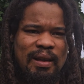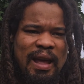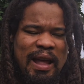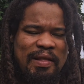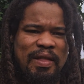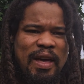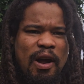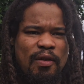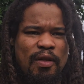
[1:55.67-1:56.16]

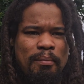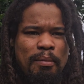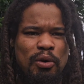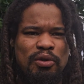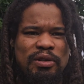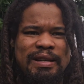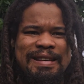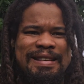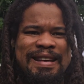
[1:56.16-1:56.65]
And they are the
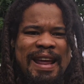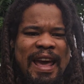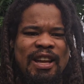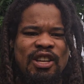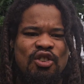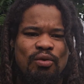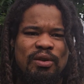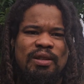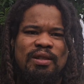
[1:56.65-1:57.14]
most
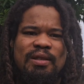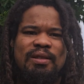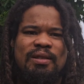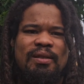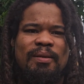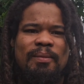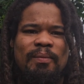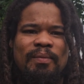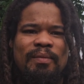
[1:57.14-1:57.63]

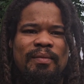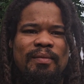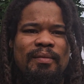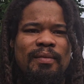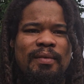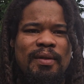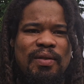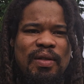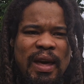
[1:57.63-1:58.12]
dangerous
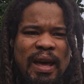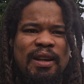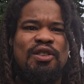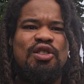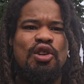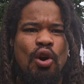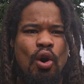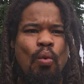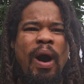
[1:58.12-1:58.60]
thing
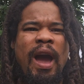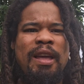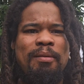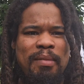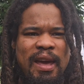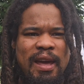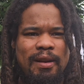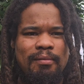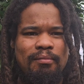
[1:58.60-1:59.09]
to a white
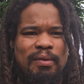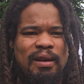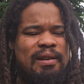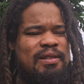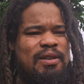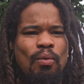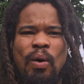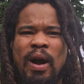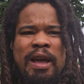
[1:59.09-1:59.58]
man,
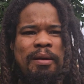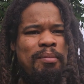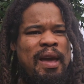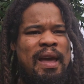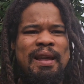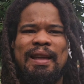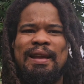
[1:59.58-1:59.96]
because a white man